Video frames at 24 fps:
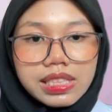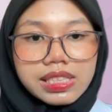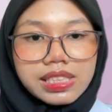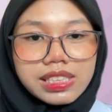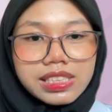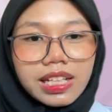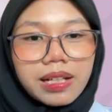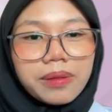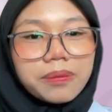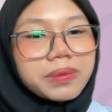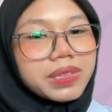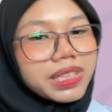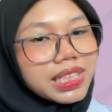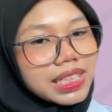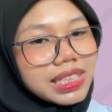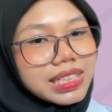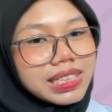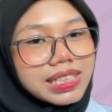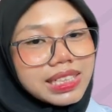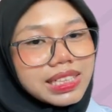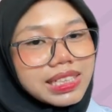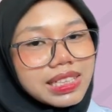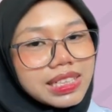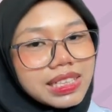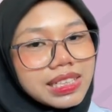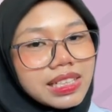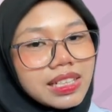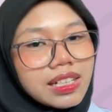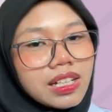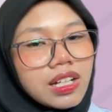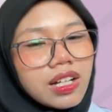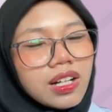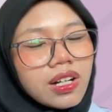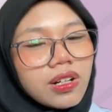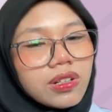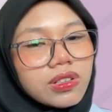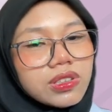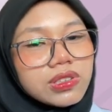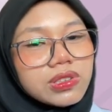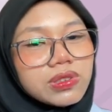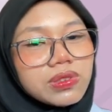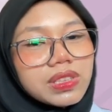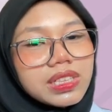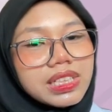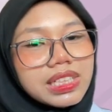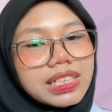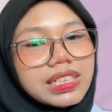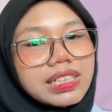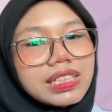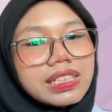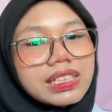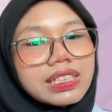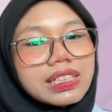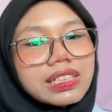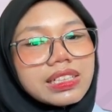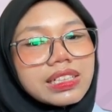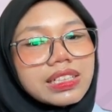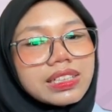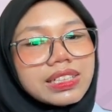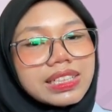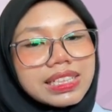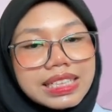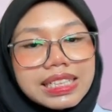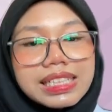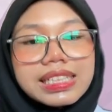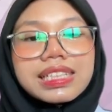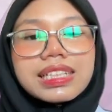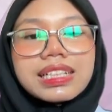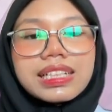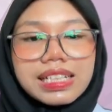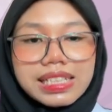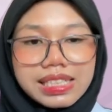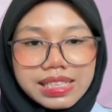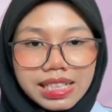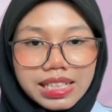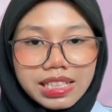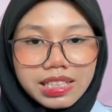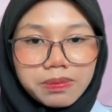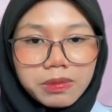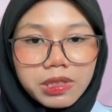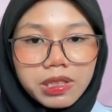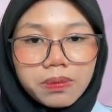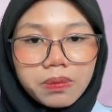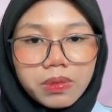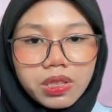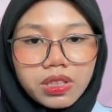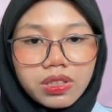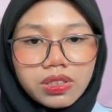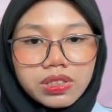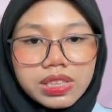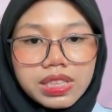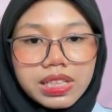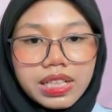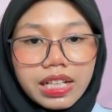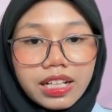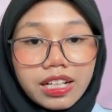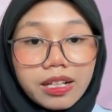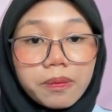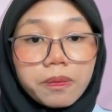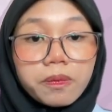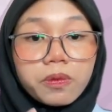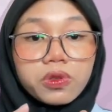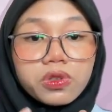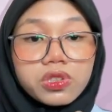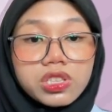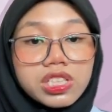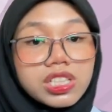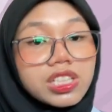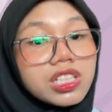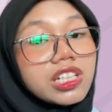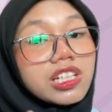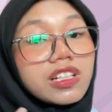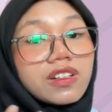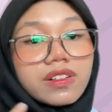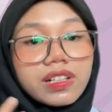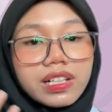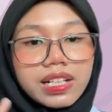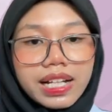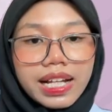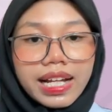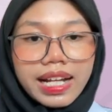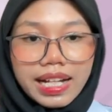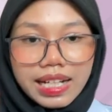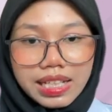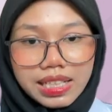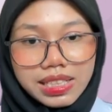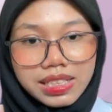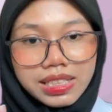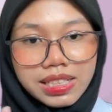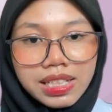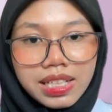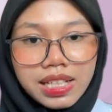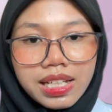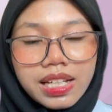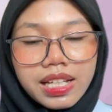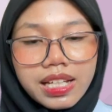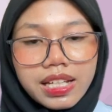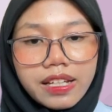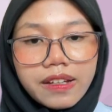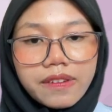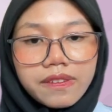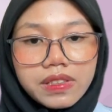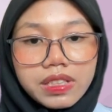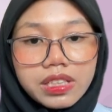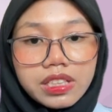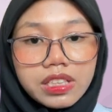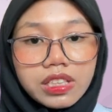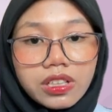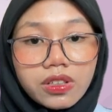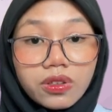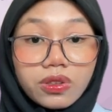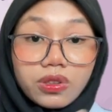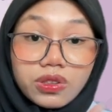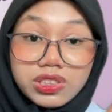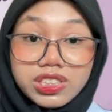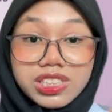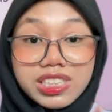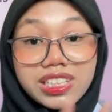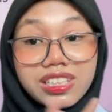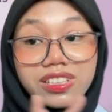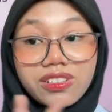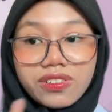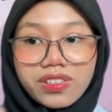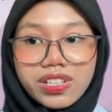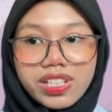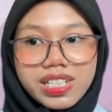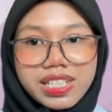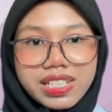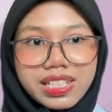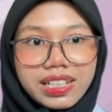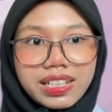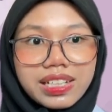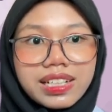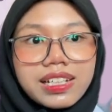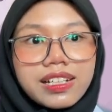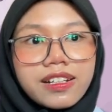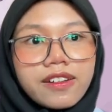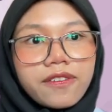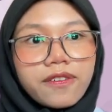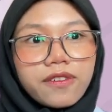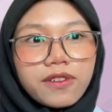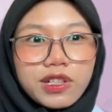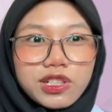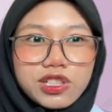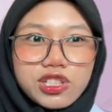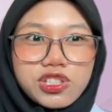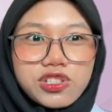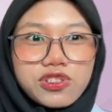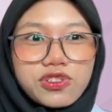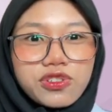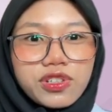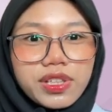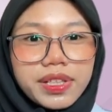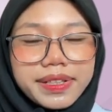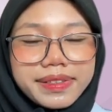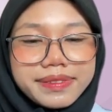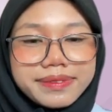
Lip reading: some cases, also need the consistent assessment because they can pose serious health if the concentration fluctuate.